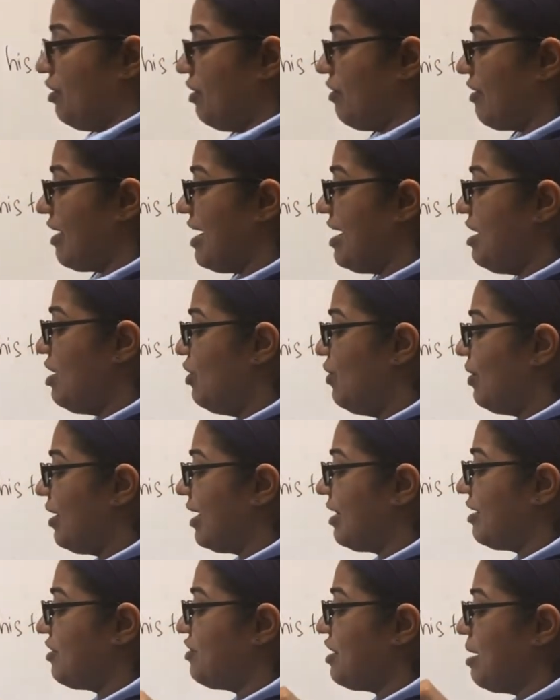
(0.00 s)
Alright,
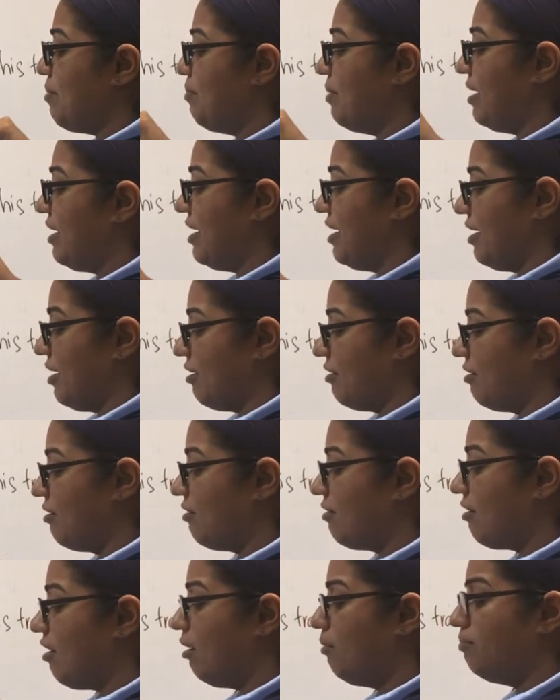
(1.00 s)
look at the table here.
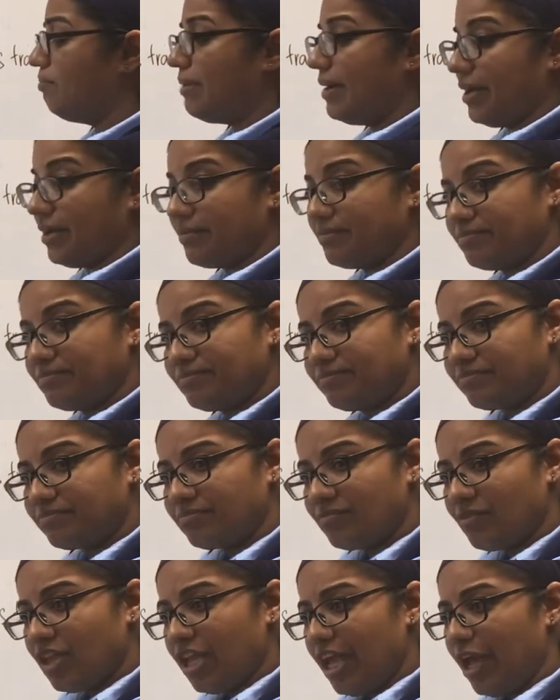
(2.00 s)
Compare.
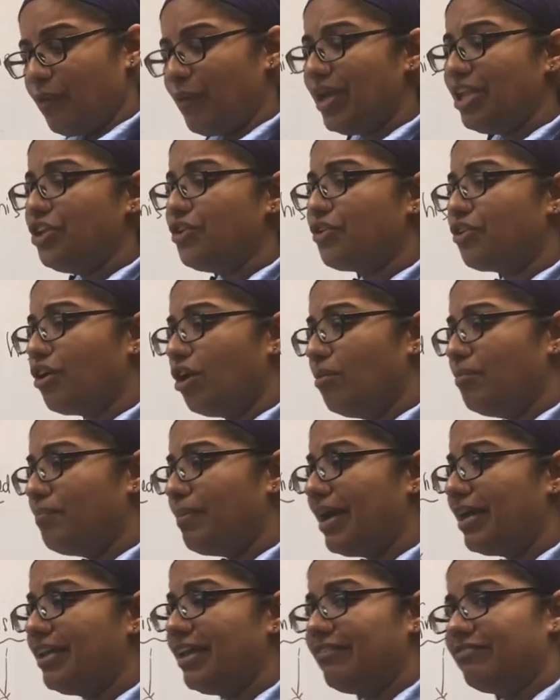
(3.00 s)
And when you
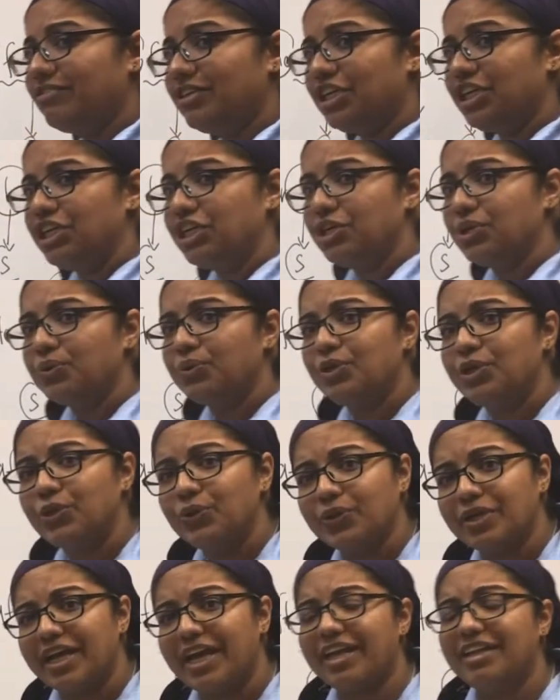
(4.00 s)
compare, definitely you
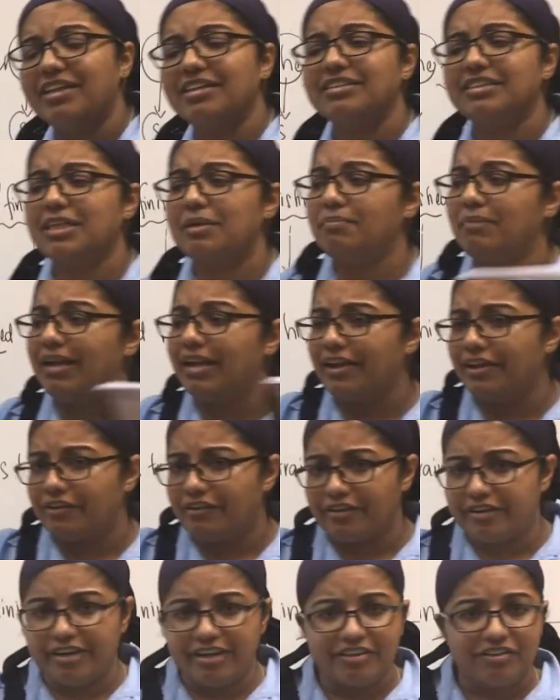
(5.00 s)
look at the
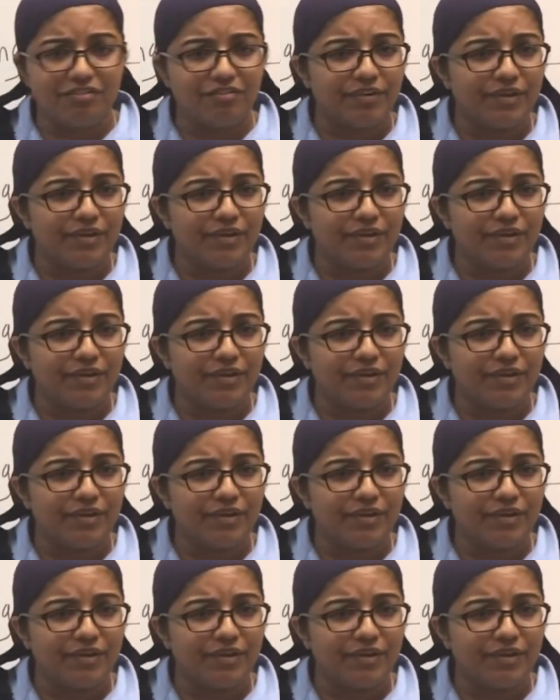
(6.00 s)
similarities